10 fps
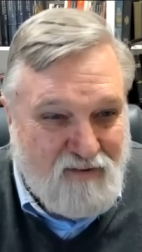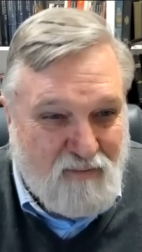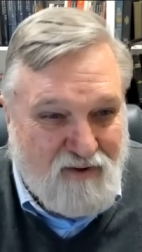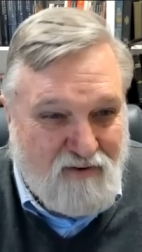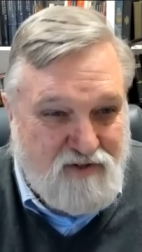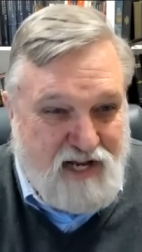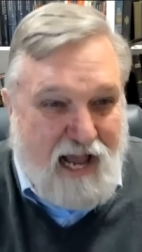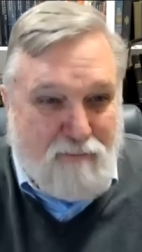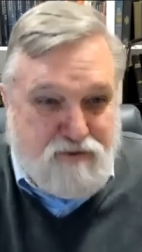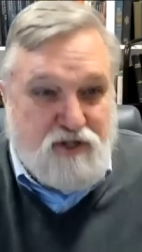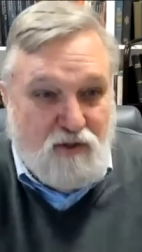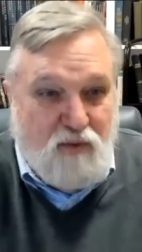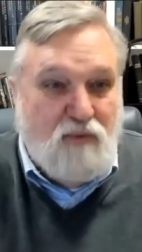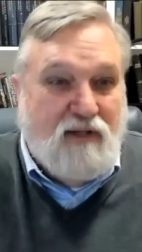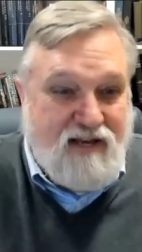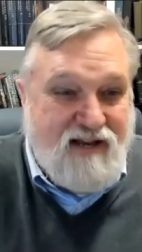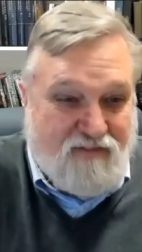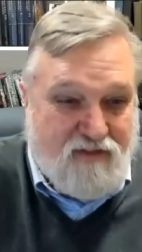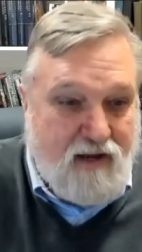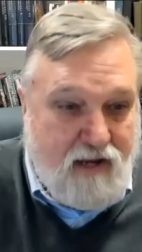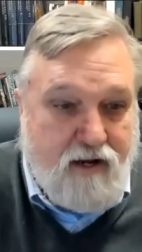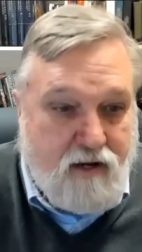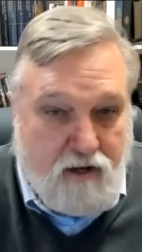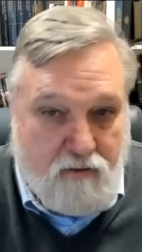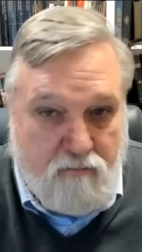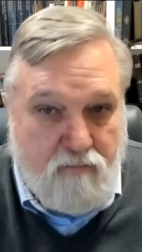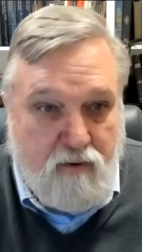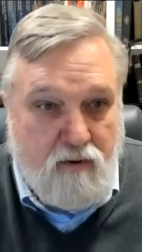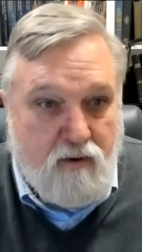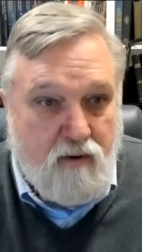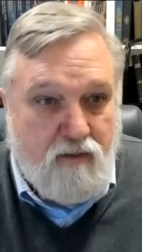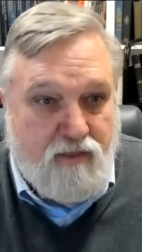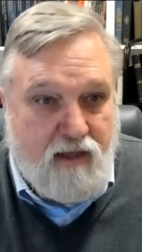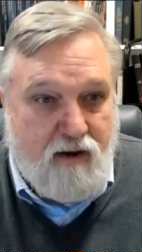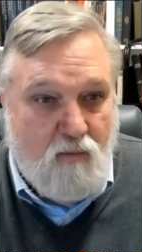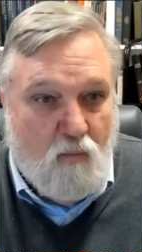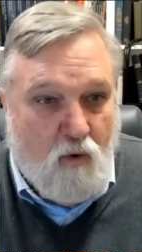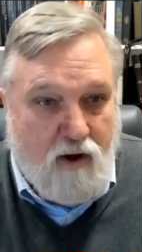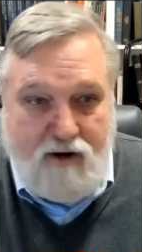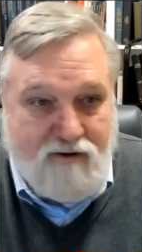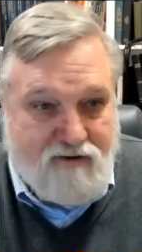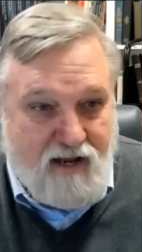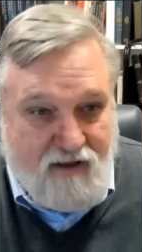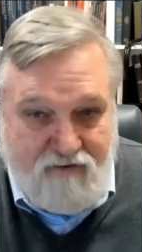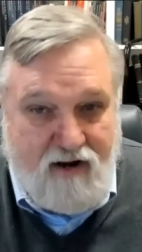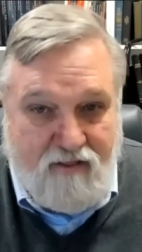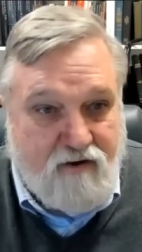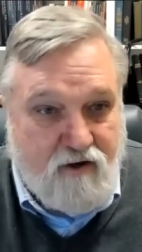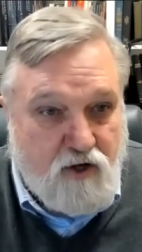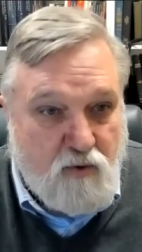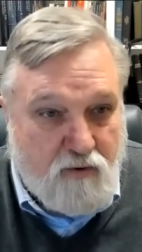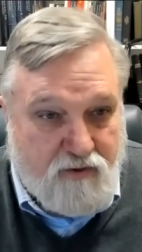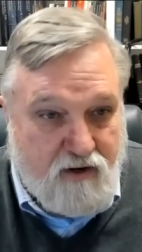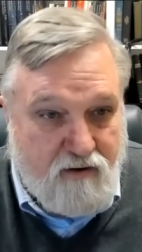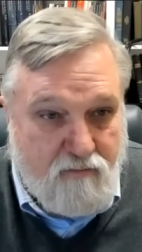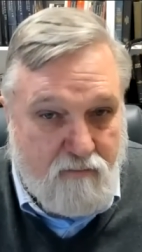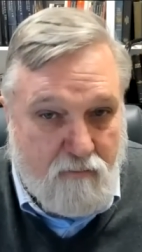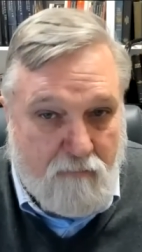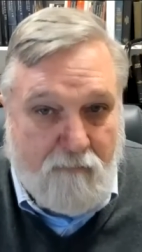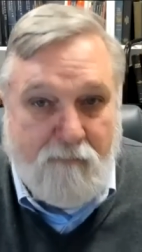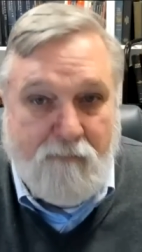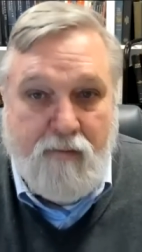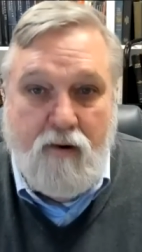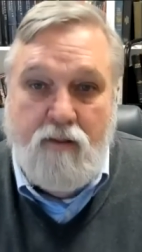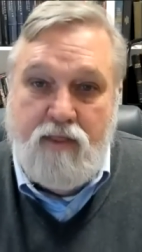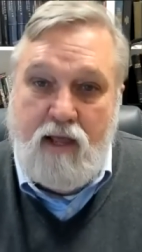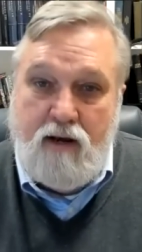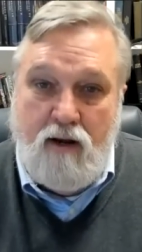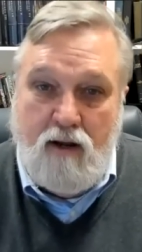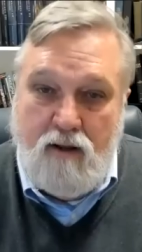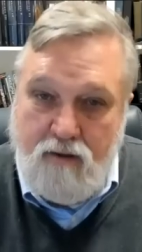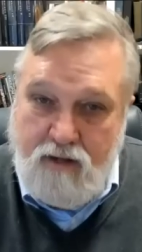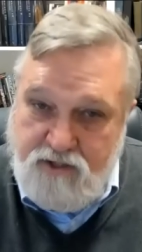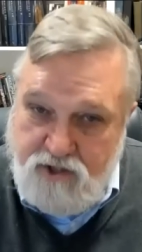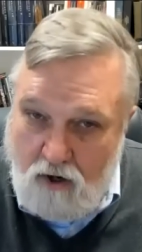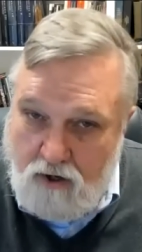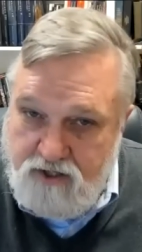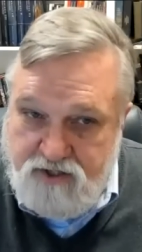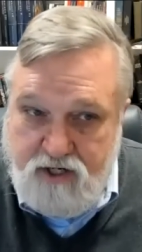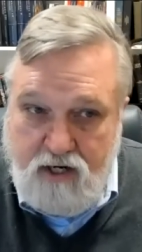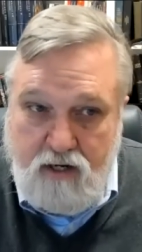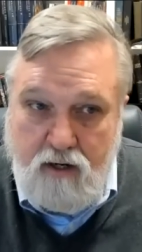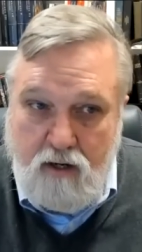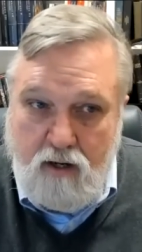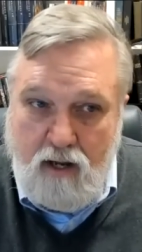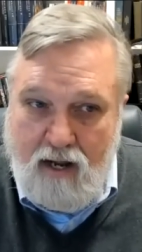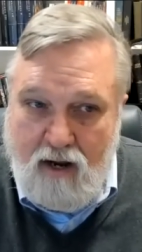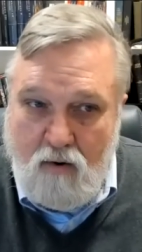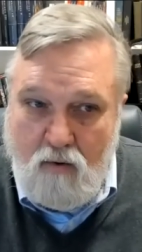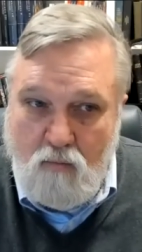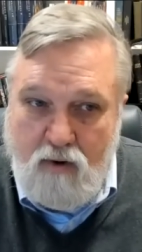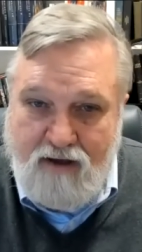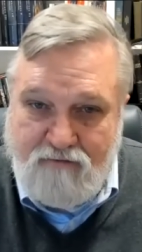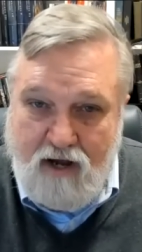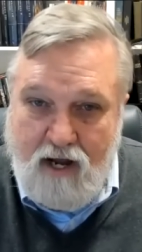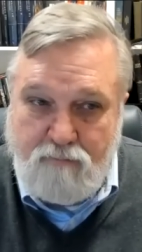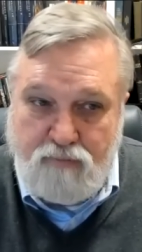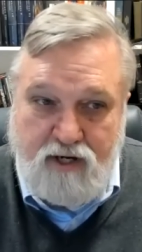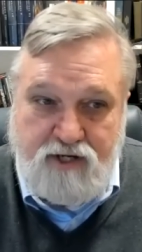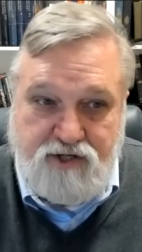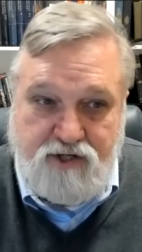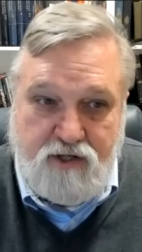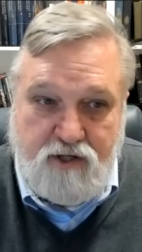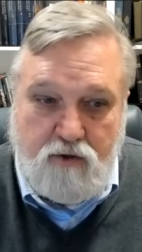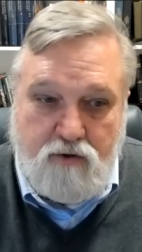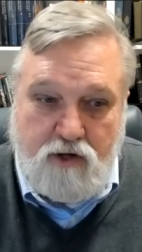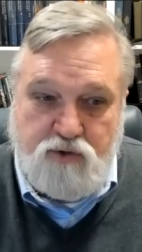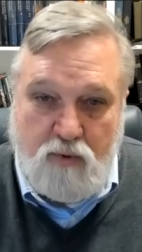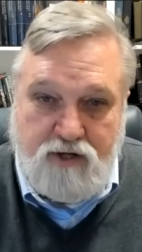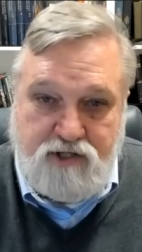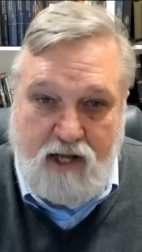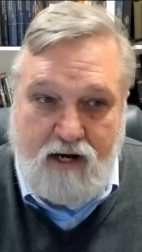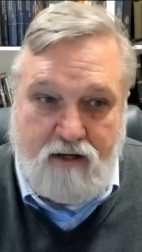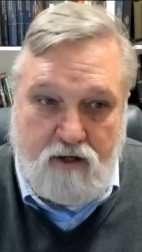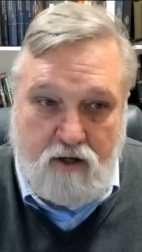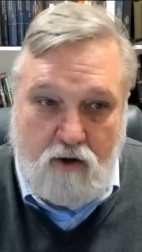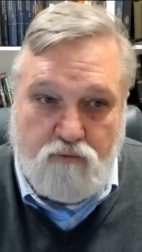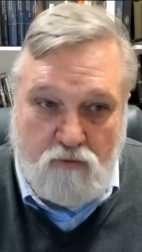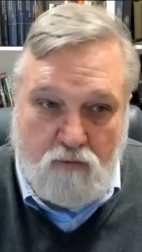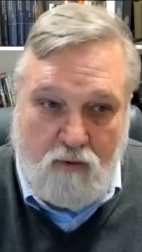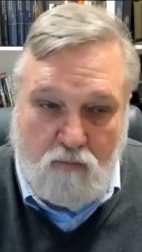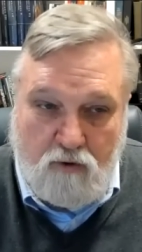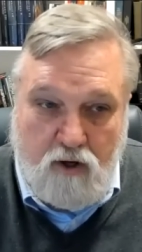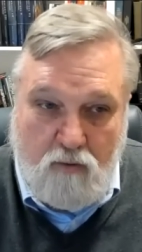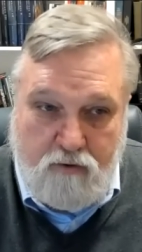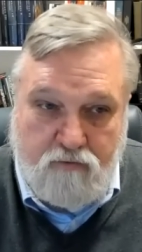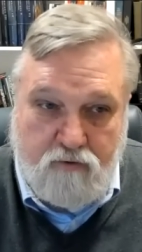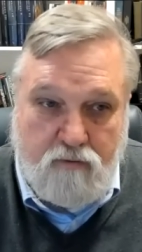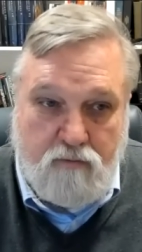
Where there was absolutely nothing in him that wanted to have anything to do with it, then it's hard to see how we have a high priest who knows what it's like to go through what we're going through.